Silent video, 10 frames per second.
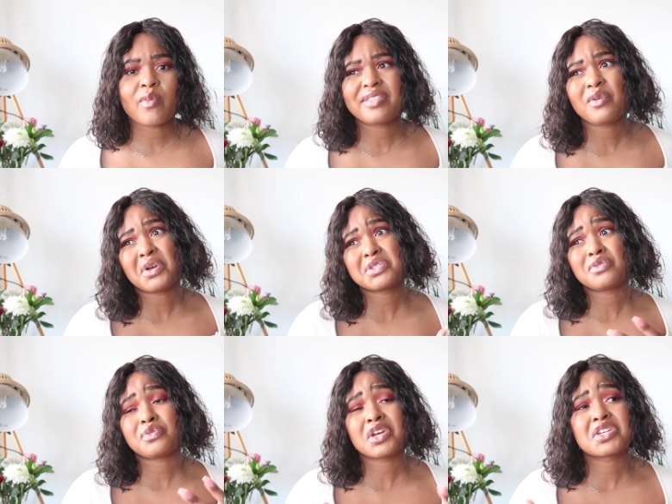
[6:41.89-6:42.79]
I think once
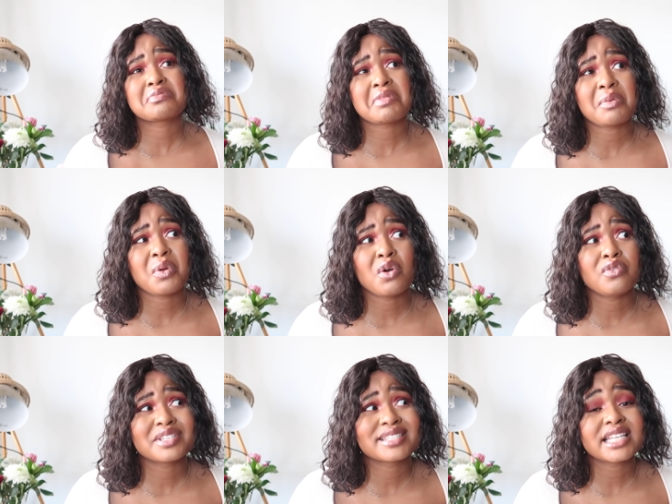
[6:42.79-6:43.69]
you've reached maybe
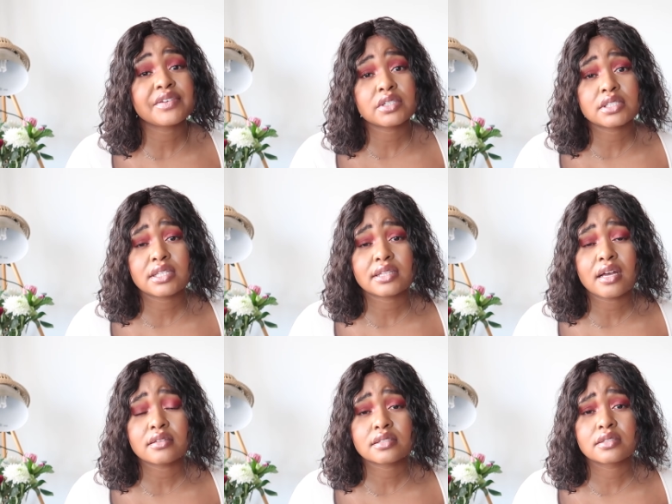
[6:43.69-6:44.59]
over seventy
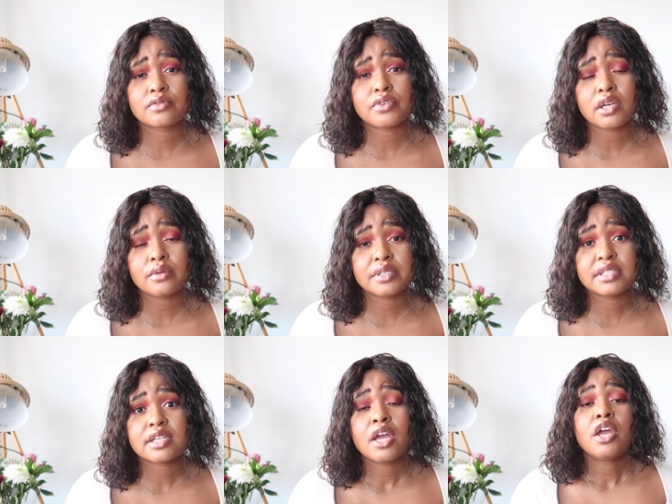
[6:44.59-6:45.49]
thousand
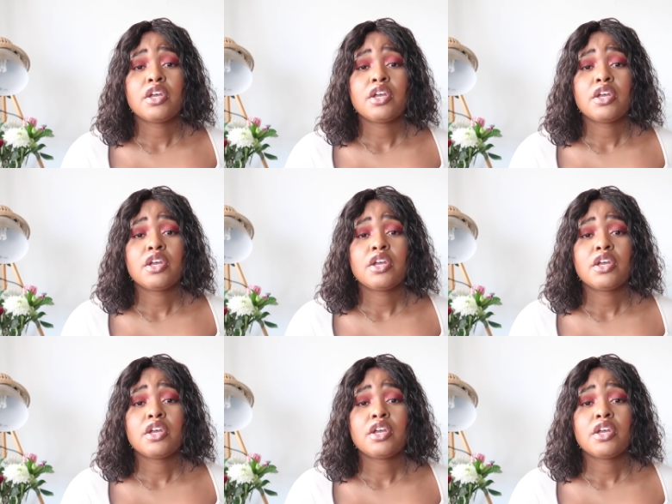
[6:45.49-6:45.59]
followers,